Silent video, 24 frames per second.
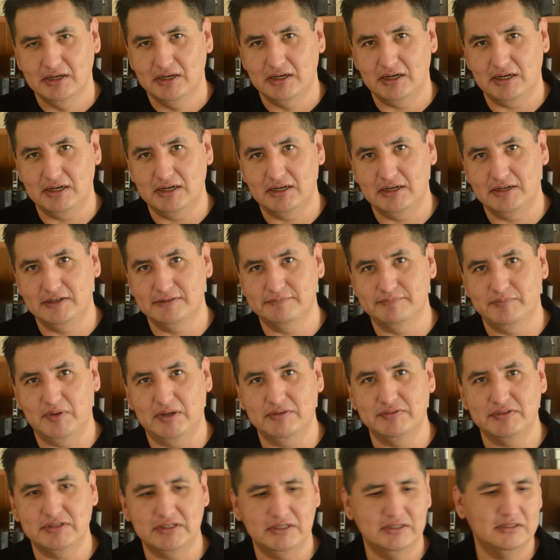Um, I've
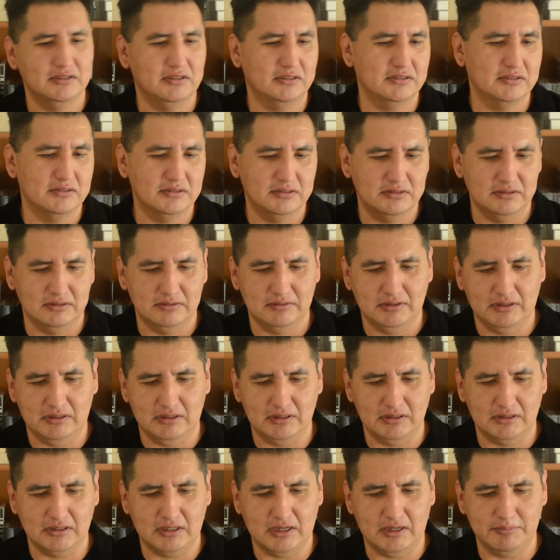seen other uh,
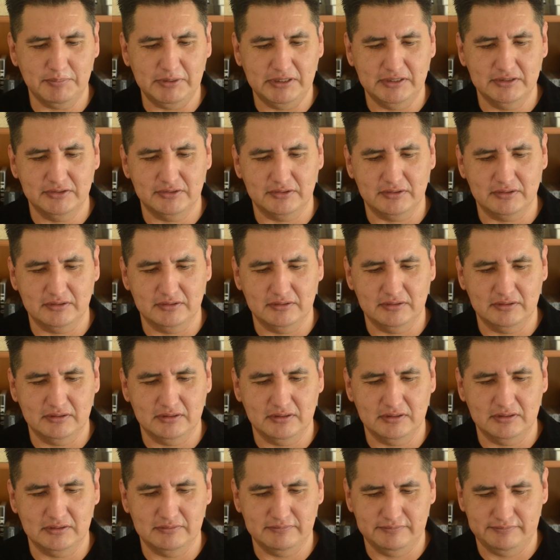copies or
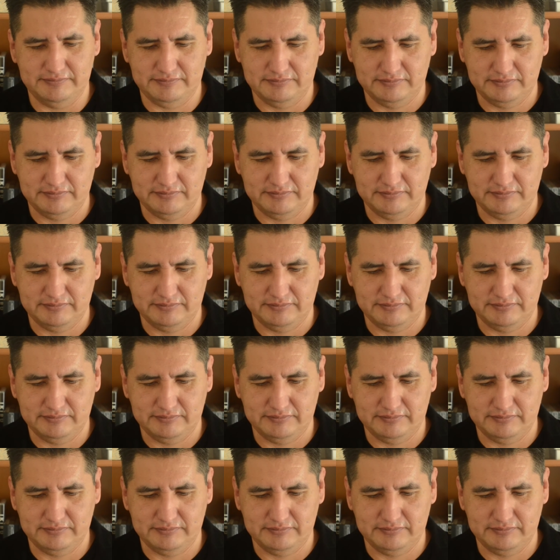um,